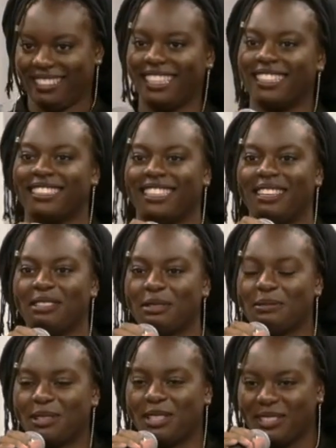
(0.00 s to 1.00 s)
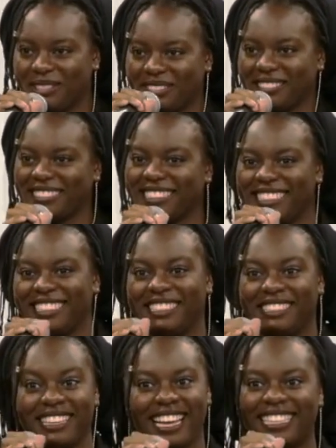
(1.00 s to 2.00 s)
Yes, group two.
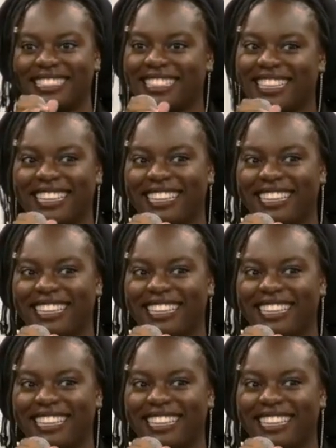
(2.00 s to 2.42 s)
You guys